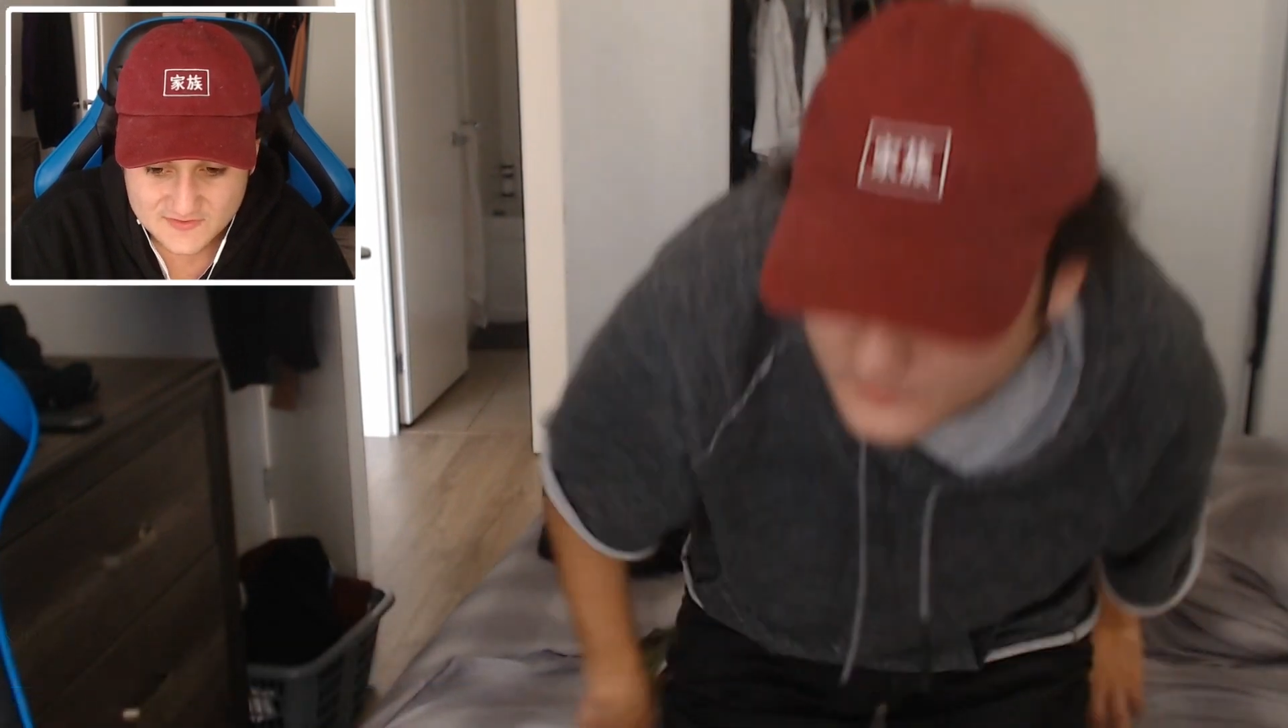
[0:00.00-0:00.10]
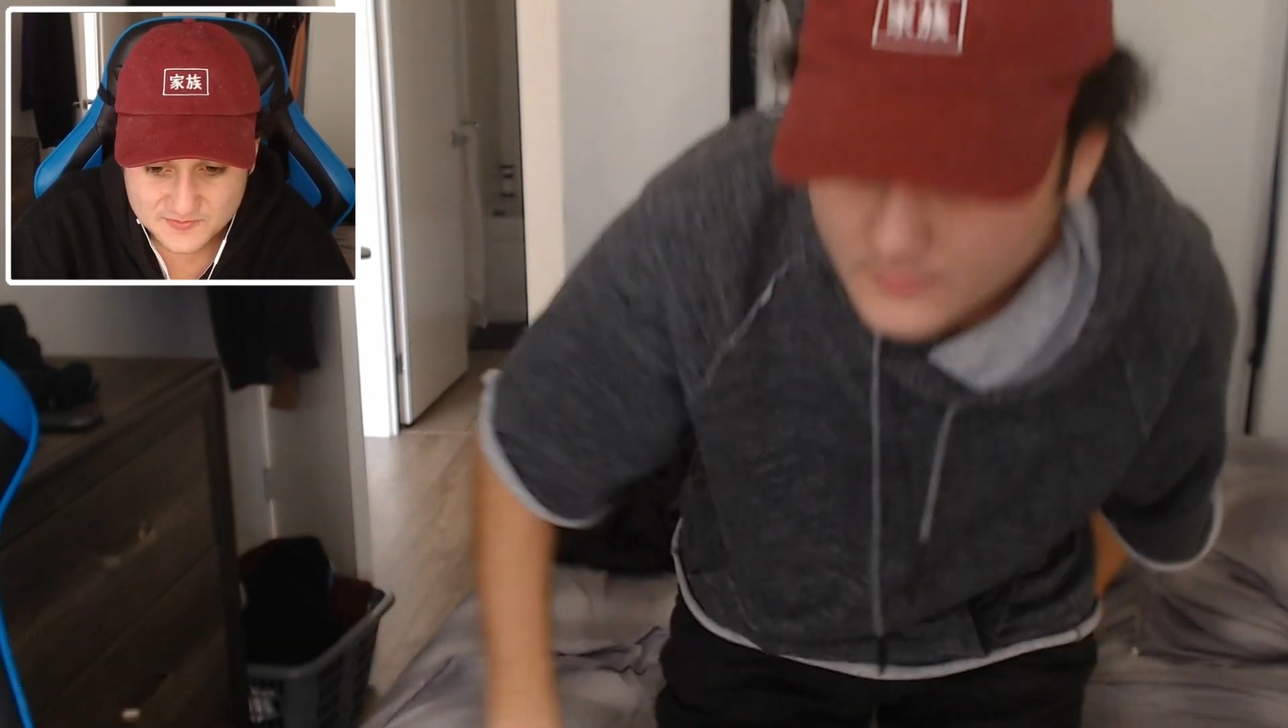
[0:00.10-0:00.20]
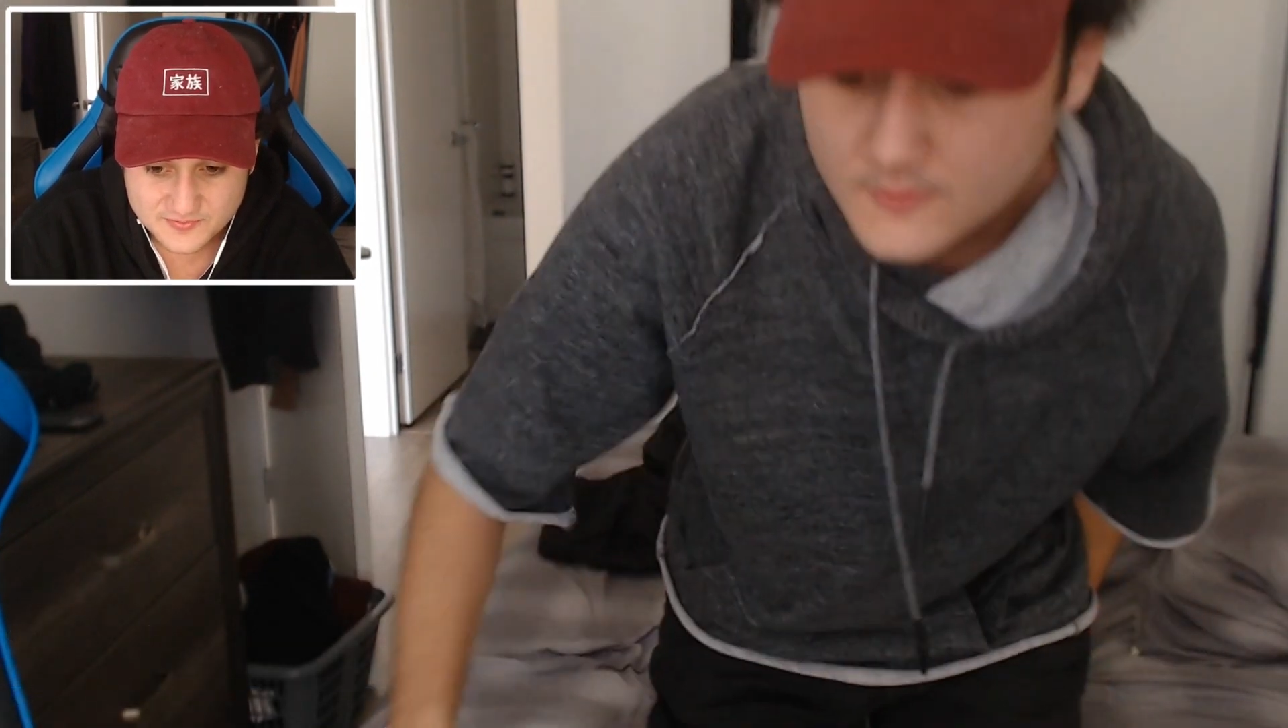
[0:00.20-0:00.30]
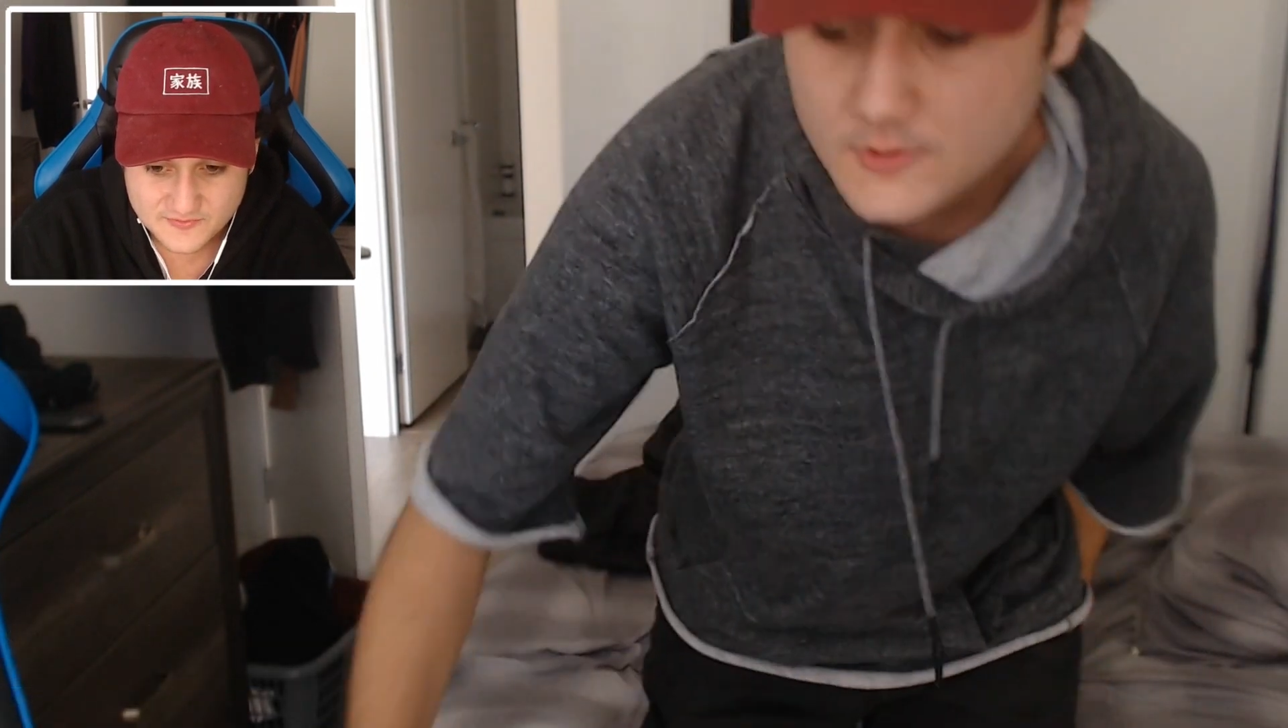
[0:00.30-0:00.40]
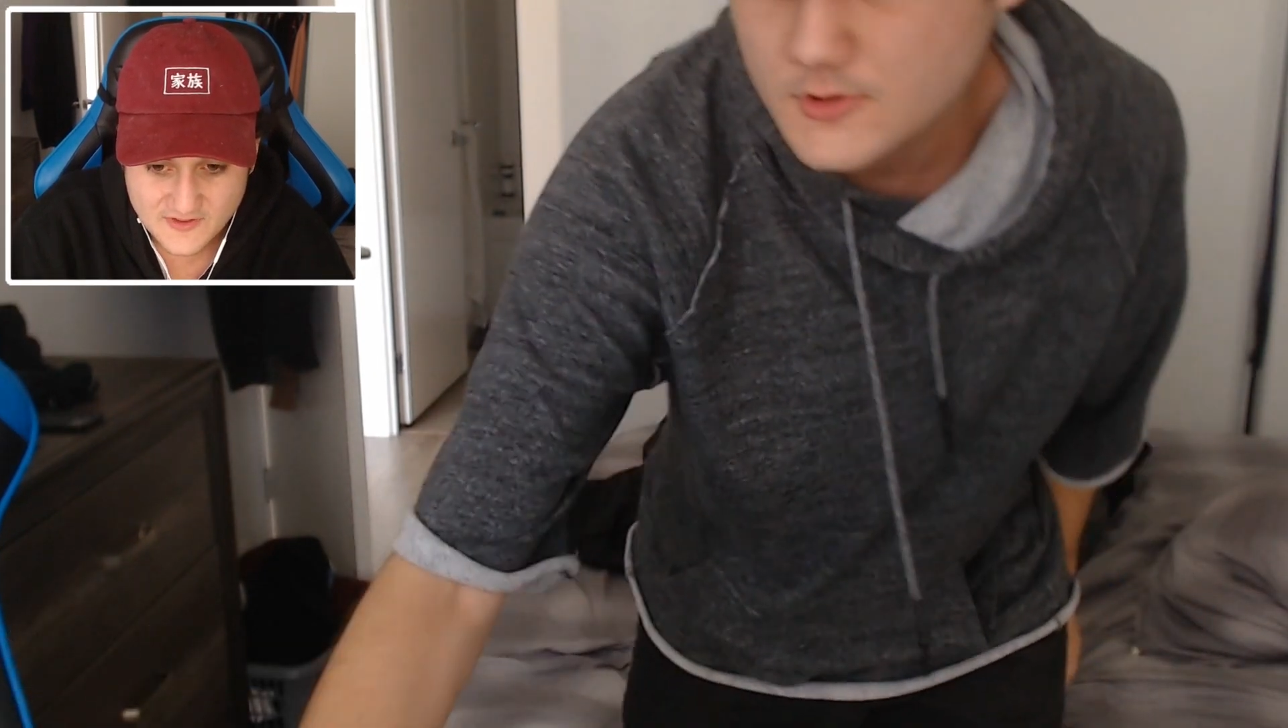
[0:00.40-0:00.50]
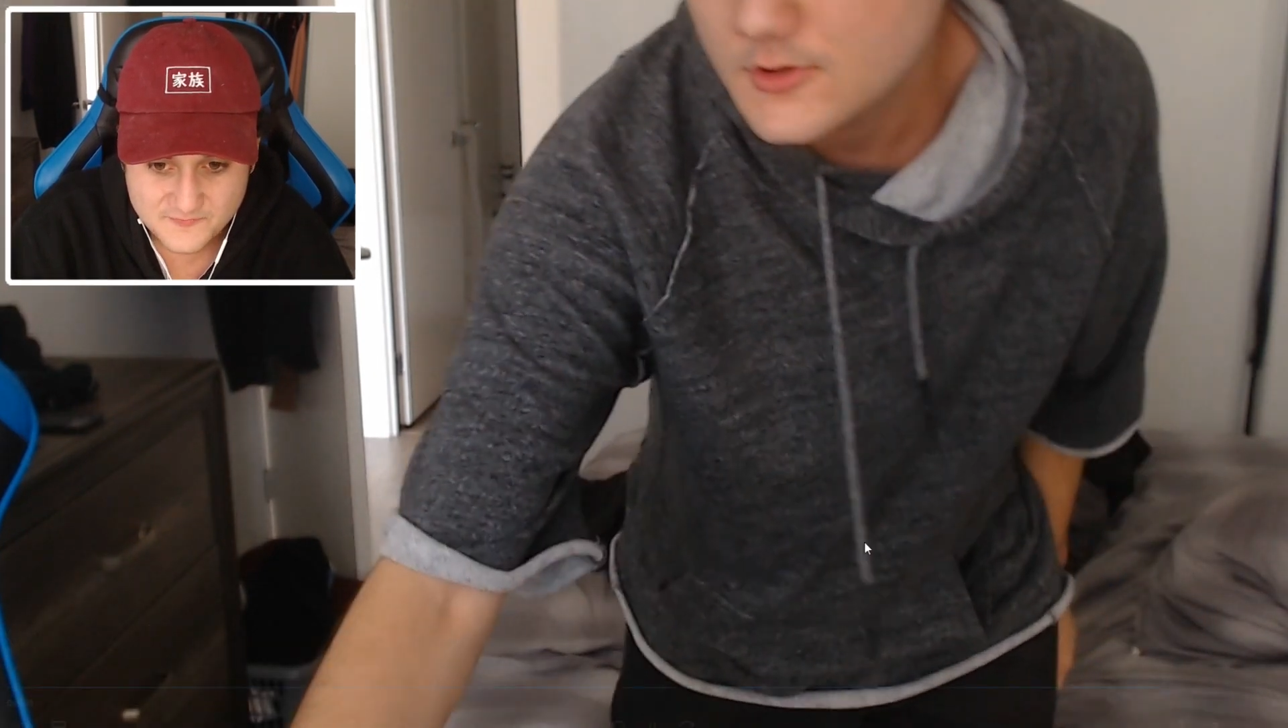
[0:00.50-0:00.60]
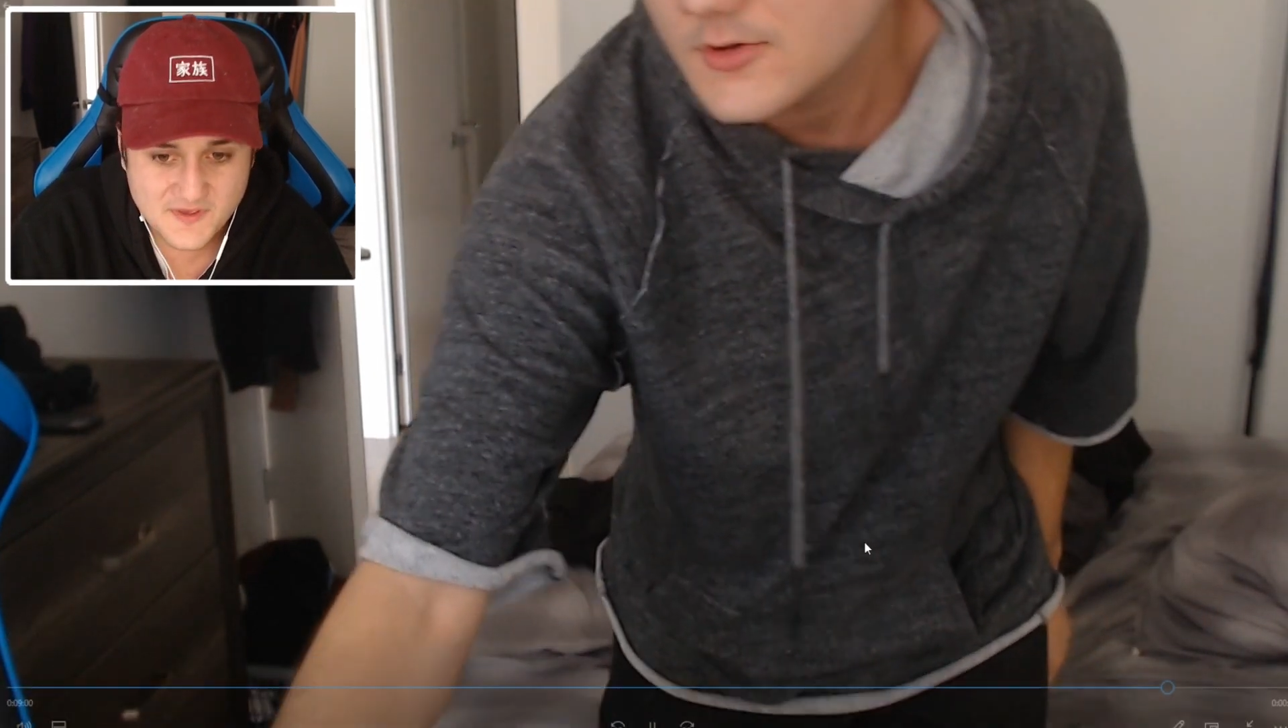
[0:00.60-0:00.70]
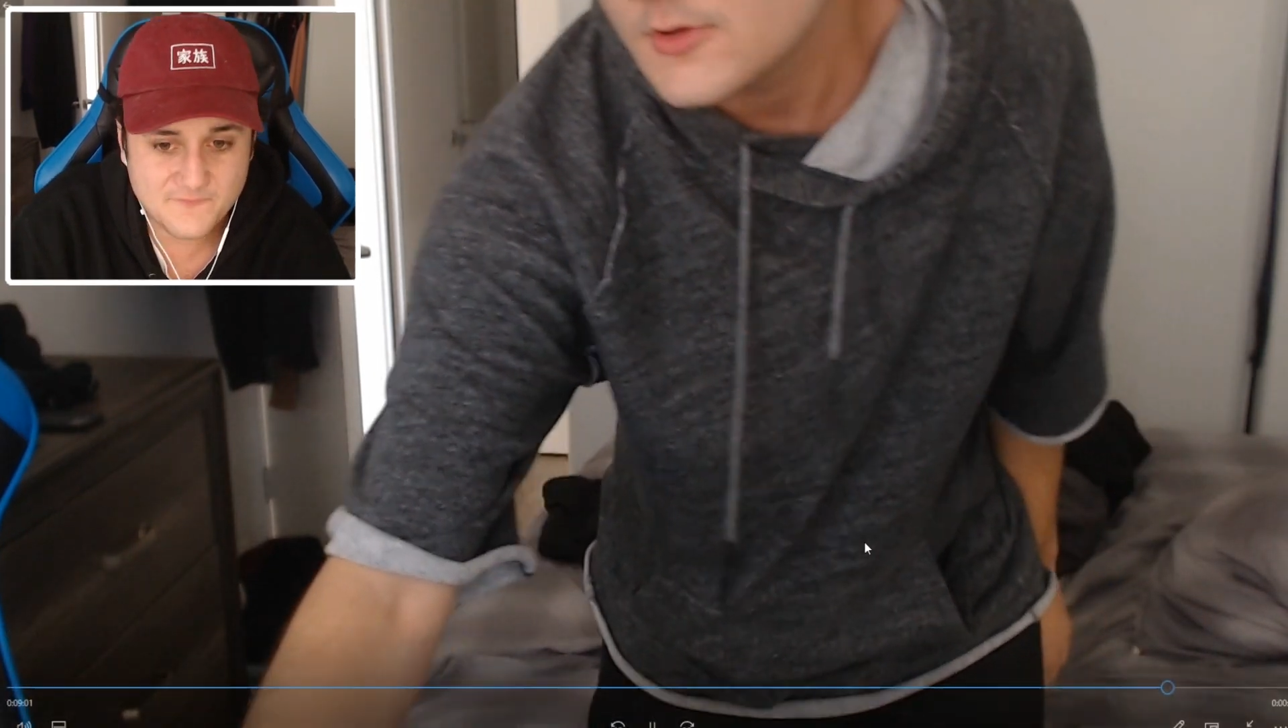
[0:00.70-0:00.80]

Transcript: he's if